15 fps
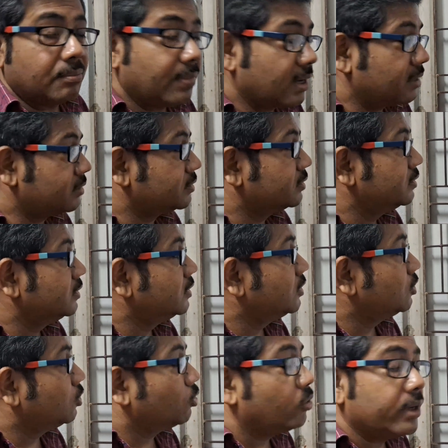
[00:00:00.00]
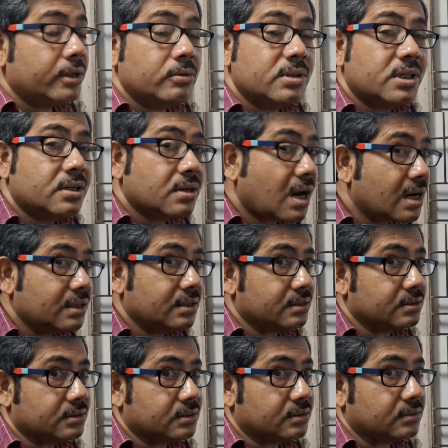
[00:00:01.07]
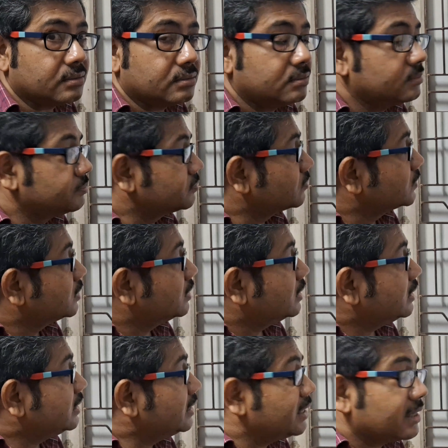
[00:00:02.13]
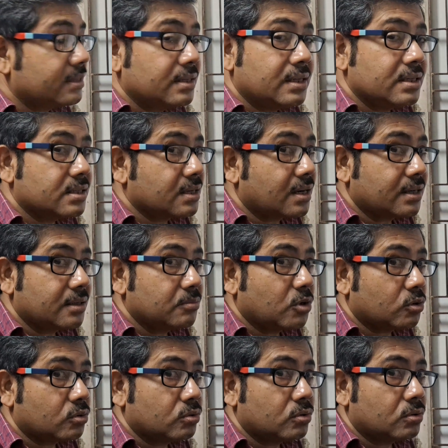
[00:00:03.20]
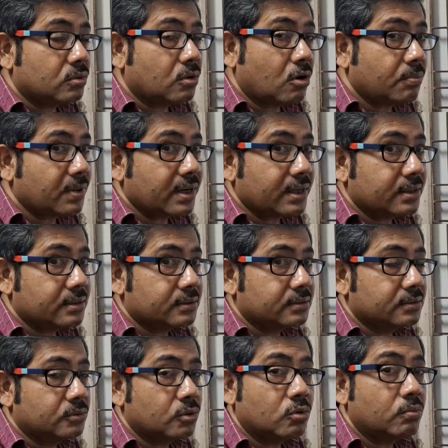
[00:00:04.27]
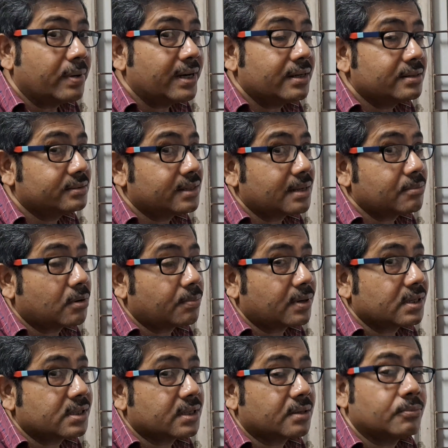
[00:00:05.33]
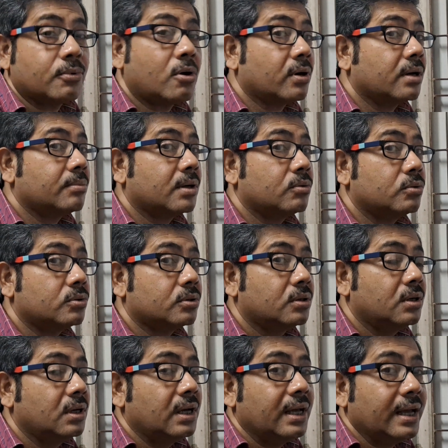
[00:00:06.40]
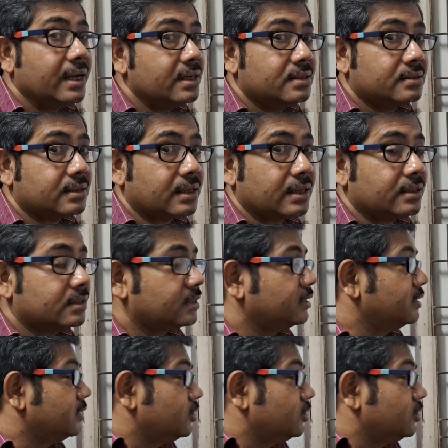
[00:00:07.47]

But when we start engine, electric starting motor operates through Bendix drive operation for about 8 seconds.